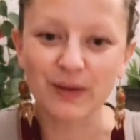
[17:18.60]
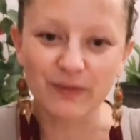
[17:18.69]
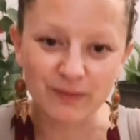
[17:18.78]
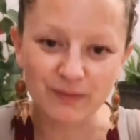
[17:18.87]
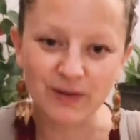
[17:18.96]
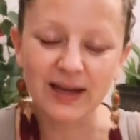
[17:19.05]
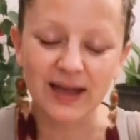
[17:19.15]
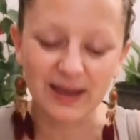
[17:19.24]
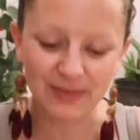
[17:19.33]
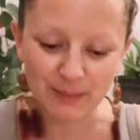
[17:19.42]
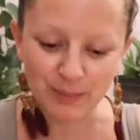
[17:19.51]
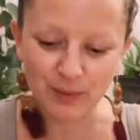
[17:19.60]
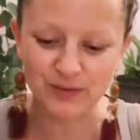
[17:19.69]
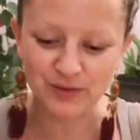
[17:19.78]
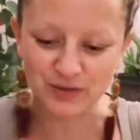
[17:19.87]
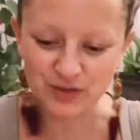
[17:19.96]
really had that
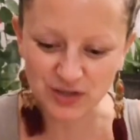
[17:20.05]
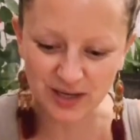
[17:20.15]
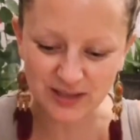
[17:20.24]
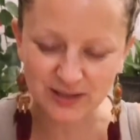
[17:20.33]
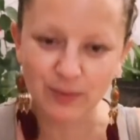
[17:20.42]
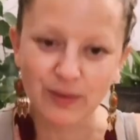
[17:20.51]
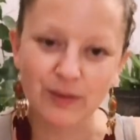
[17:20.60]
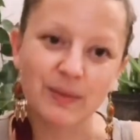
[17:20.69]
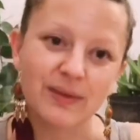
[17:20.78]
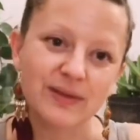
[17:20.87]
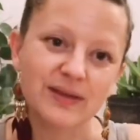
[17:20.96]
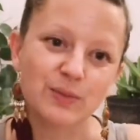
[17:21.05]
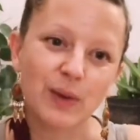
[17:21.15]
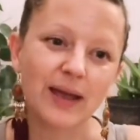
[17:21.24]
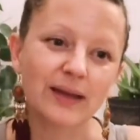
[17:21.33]
bond and shared it with them in this way.